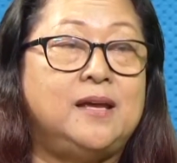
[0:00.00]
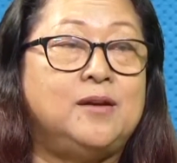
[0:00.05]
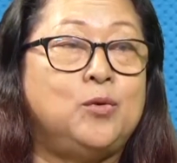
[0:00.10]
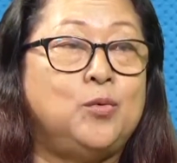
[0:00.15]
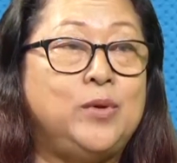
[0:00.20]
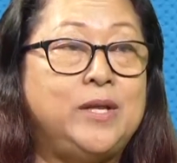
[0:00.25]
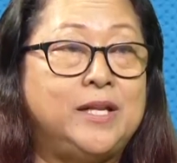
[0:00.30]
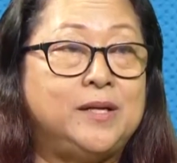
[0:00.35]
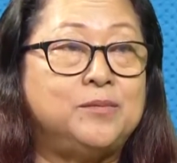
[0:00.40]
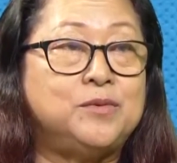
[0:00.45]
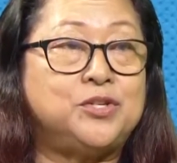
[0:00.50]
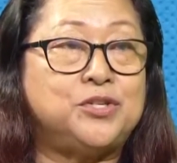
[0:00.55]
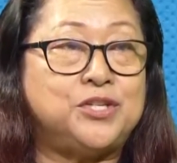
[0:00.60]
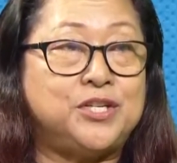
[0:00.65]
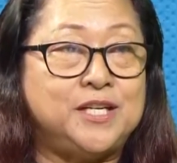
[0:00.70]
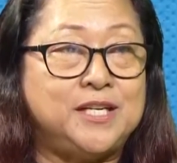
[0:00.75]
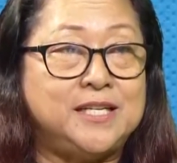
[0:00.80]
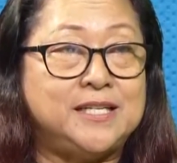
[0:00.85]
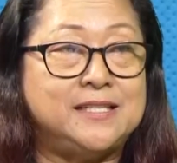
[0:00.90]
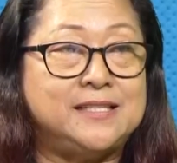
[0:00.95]
weeding
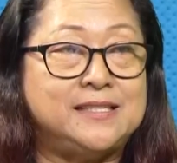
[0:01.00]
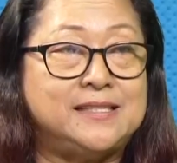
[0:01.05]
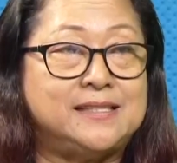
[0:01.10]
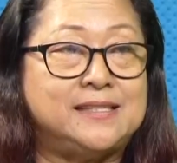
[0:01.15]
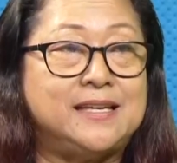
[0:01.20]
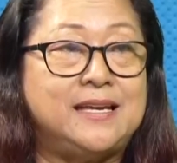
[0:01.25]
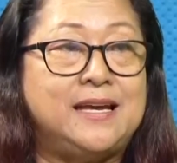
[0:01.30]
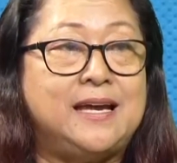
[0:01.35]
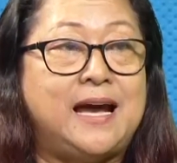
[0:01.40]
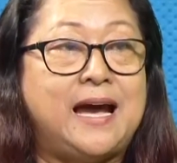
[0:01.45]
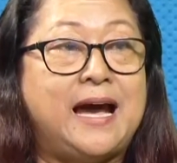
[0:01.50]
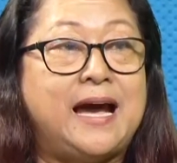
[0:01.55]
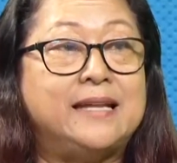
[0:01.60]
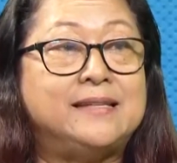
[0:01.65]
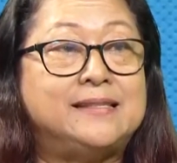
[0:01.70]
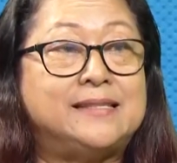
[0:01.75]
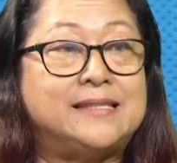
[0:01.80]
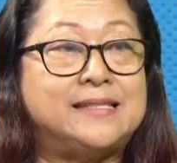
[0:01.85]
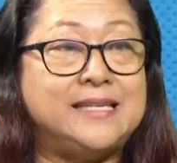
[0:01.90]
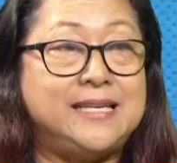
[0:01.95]
machines
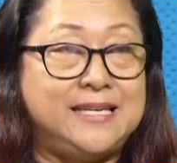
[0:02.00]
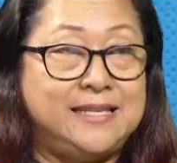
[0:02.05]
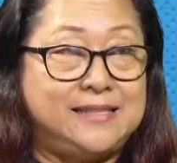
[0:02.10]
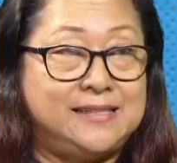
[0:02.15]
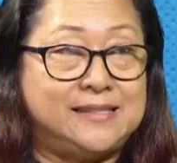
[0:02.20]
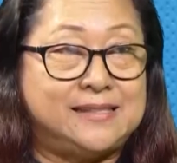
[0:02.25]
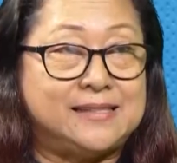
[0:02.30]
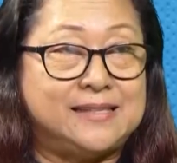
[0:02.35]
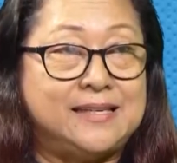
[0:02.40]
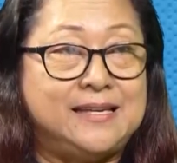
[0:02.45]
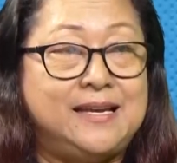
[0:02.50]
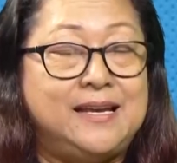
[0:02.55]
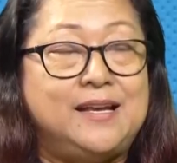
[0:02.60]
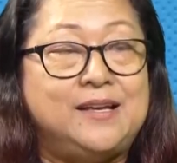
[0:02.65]
and seeds.